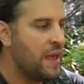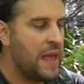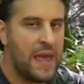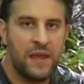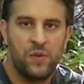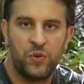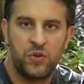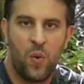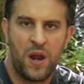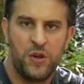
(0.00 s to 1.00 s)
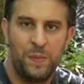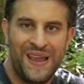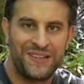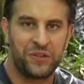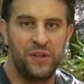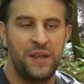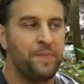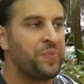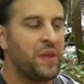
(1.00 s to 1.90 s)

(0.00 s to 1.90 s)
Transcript: And what you want to do basically,